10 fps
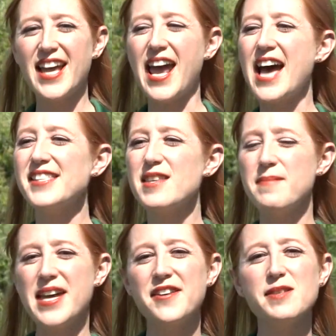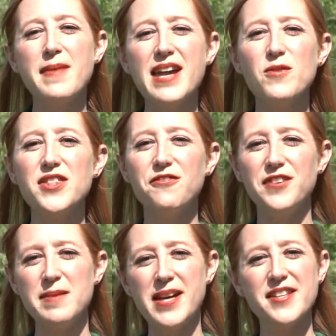and as the males mate with the
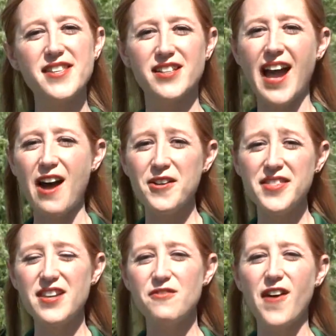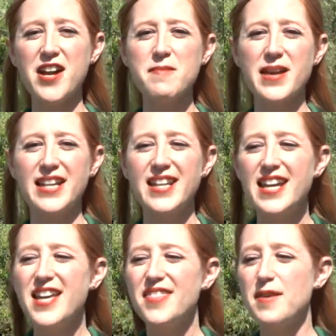females that are out in the environment,
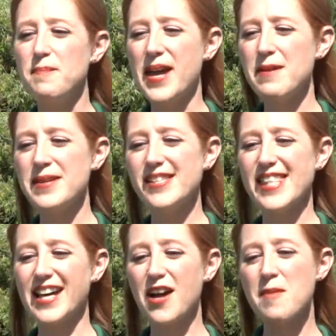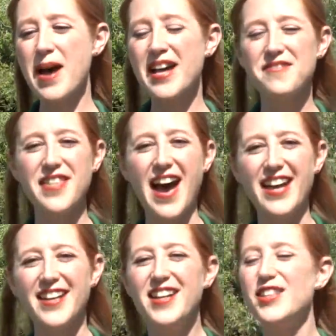the babies that come out of
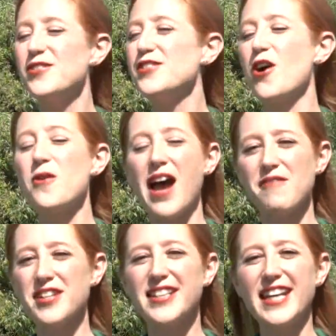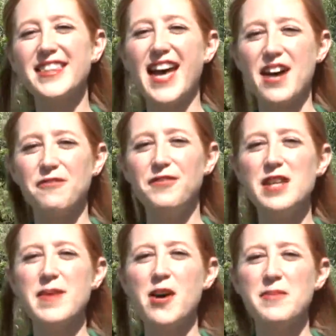that, you don't ever get that
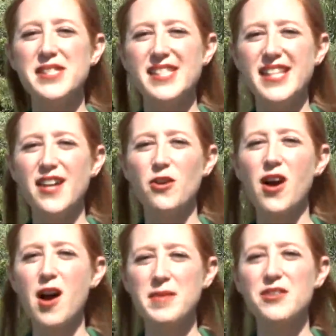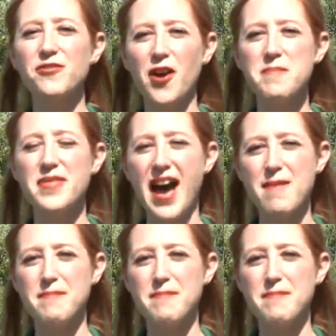female mosquito coming from that